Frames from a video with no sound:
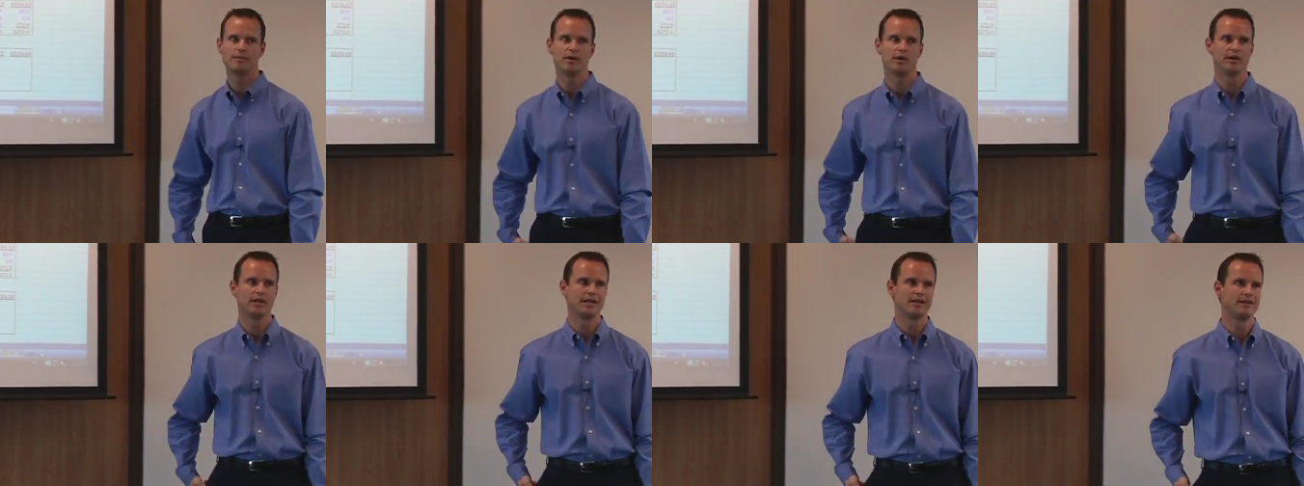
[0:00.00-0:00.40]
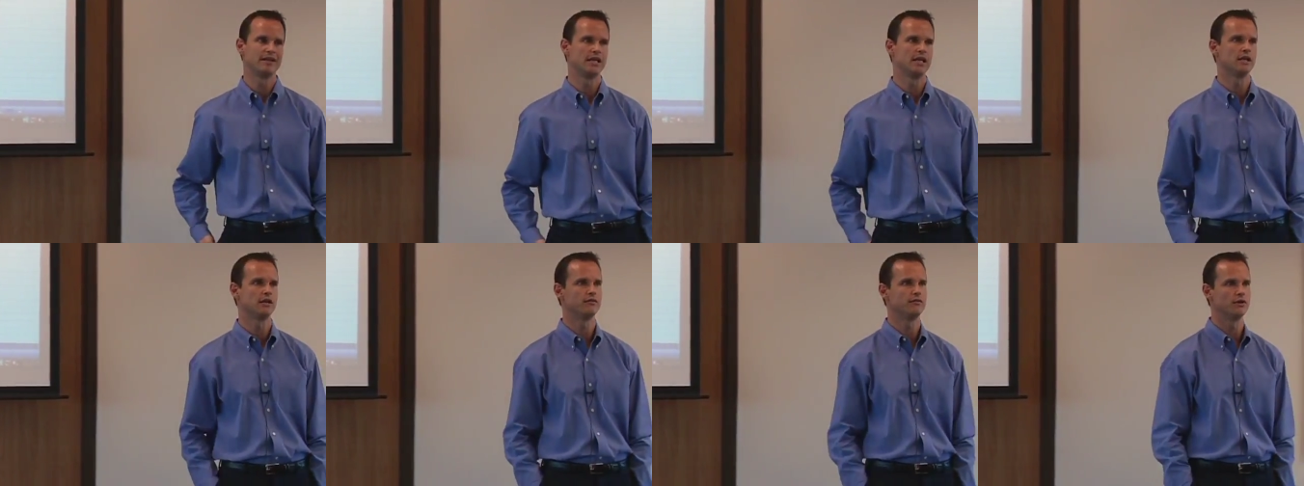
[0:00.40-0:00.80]
million at the
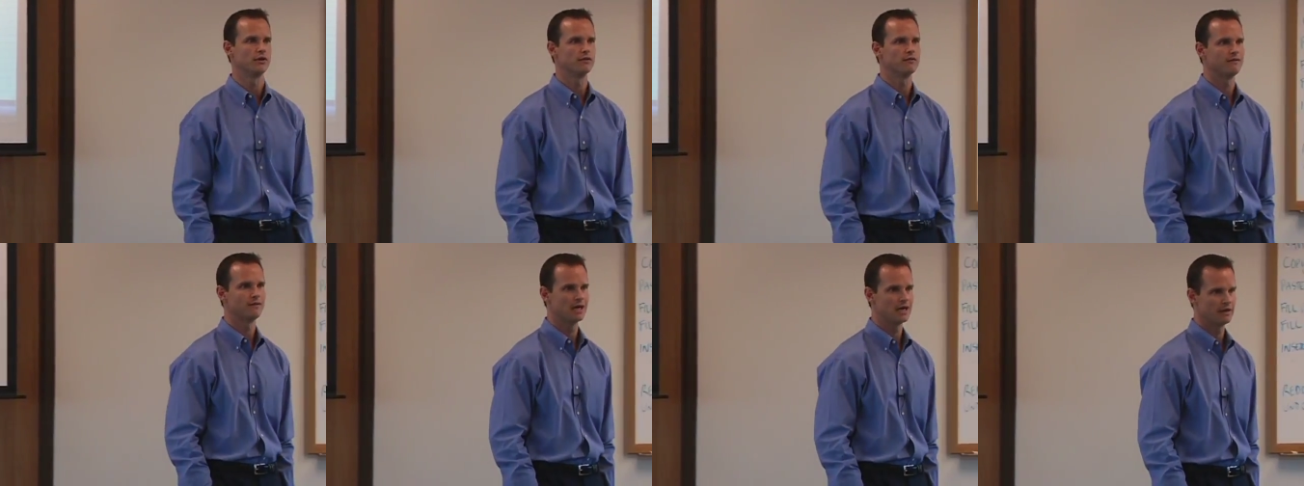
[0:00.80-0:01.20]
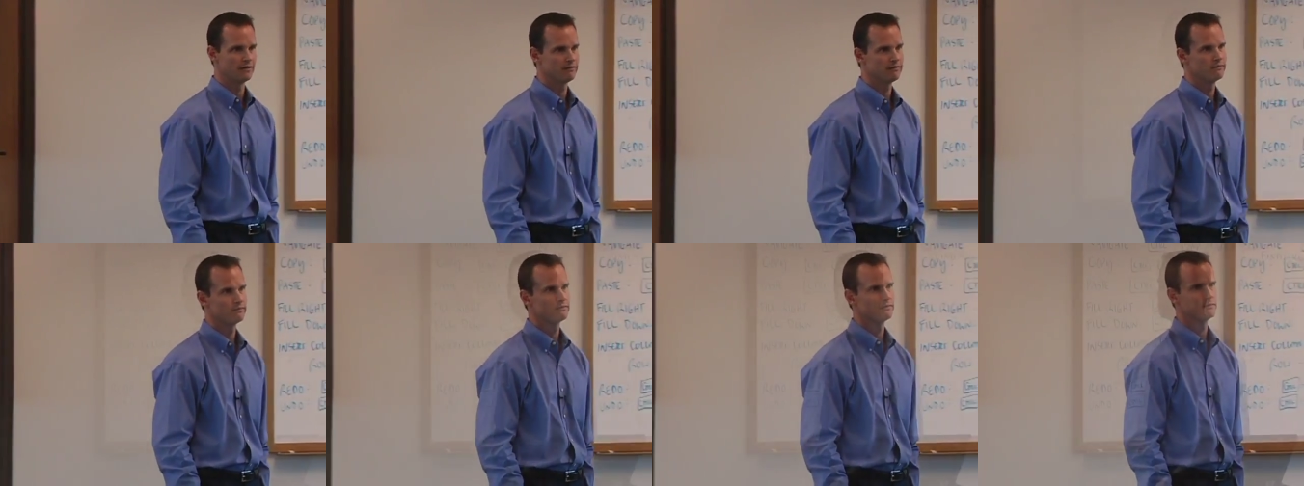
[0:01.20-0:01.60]
end of year five.
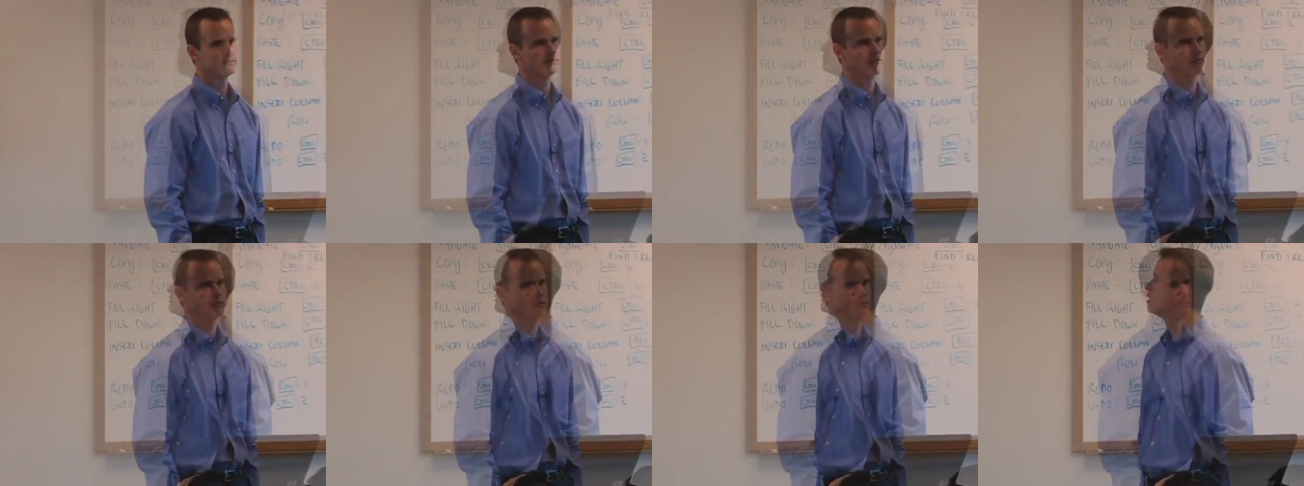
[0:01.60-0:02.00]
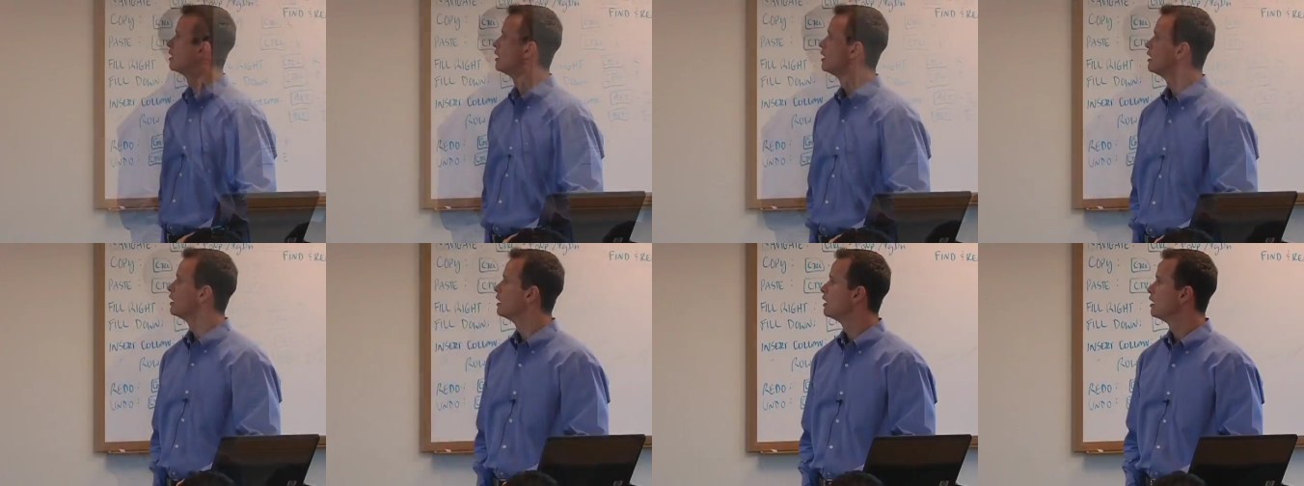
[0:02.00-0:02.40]

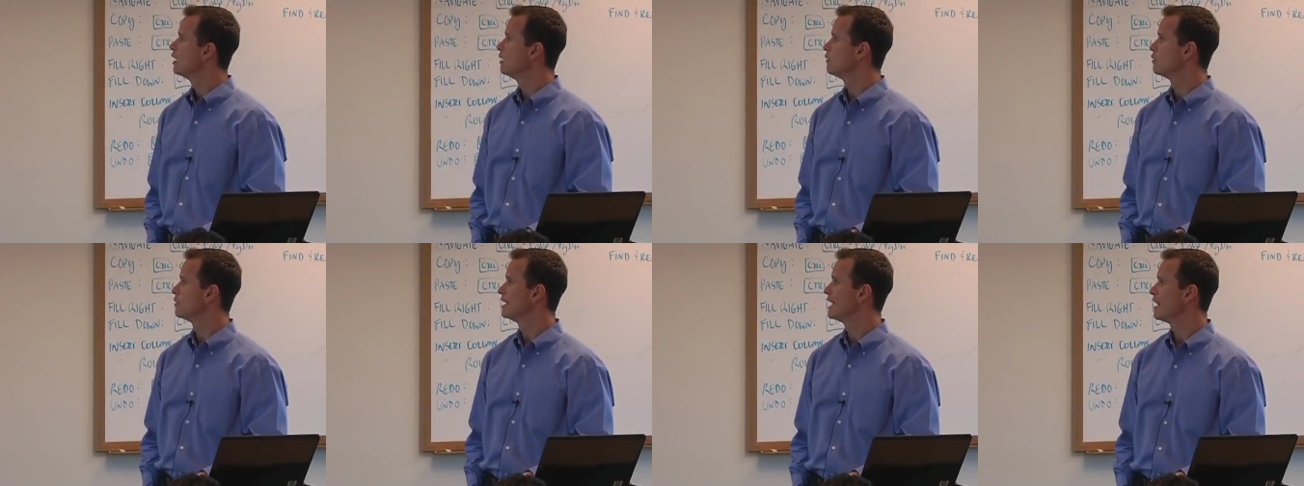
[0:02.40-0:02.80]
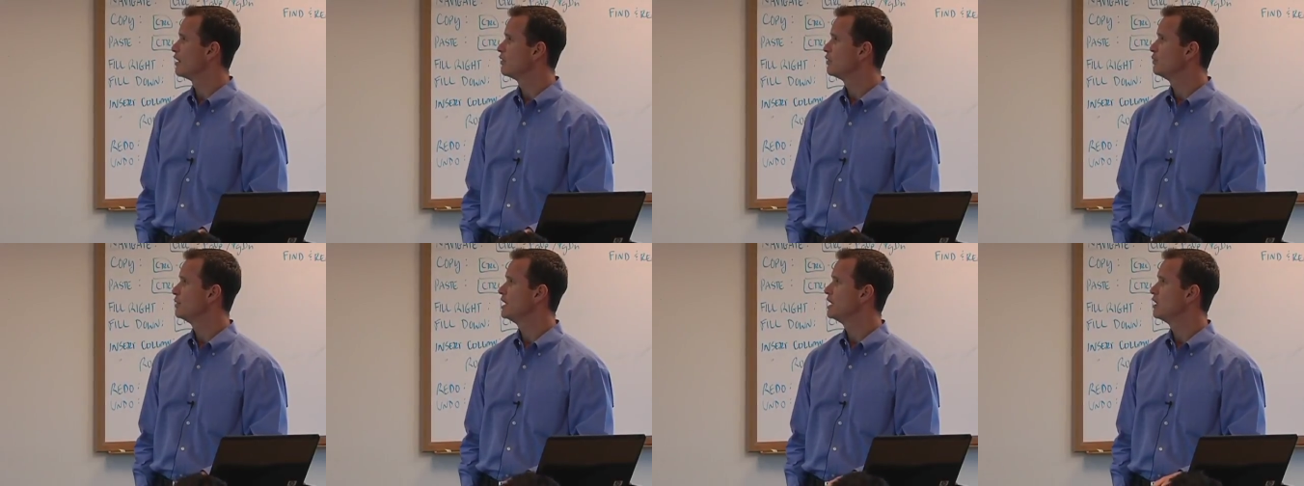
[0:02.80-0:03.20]
All right, well, now
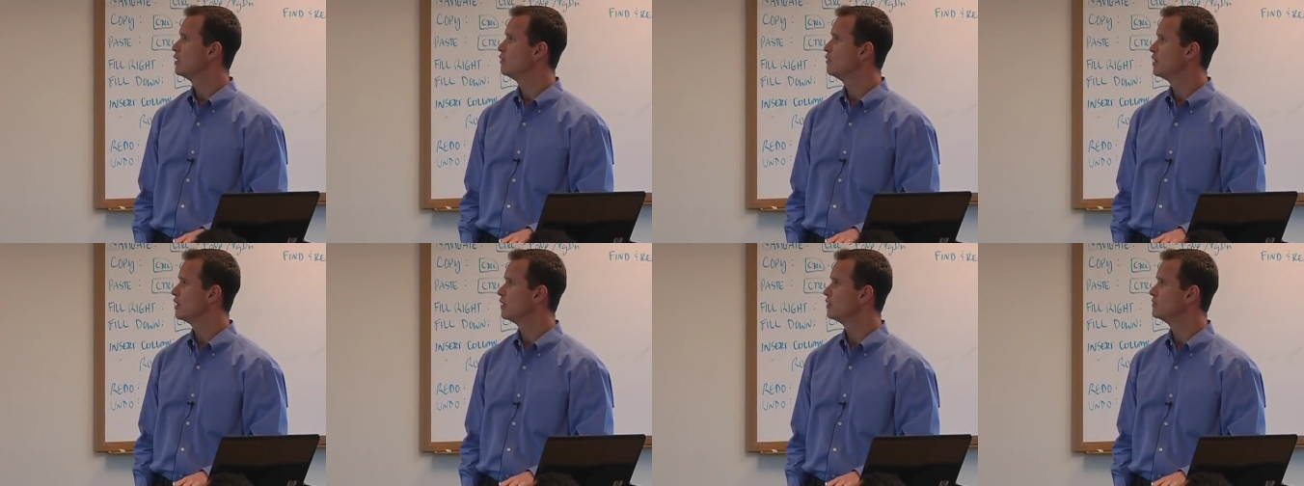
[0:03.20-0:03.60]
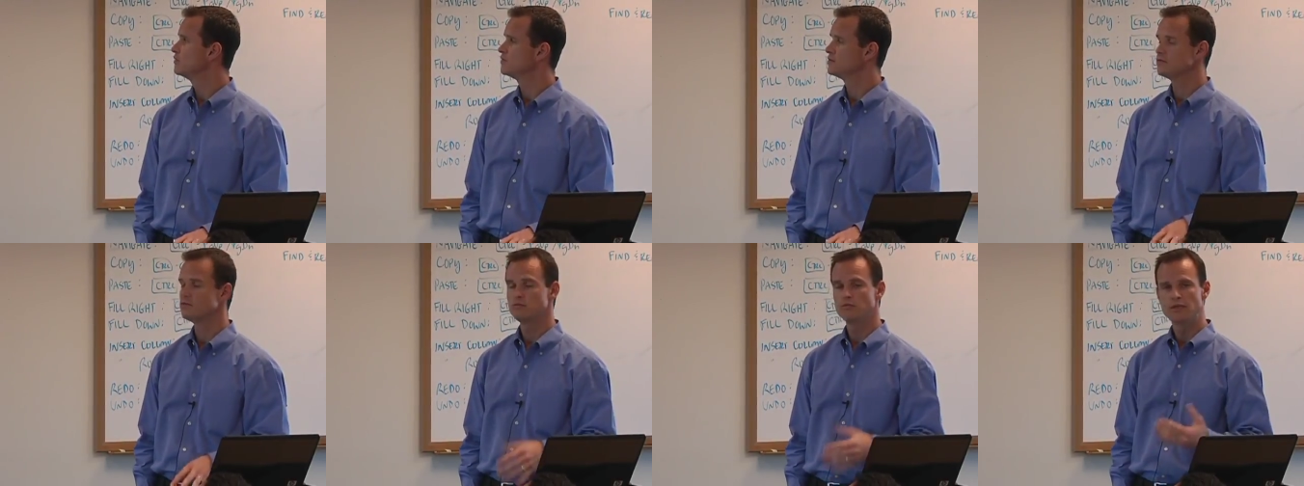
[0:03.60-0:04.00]
that we know those,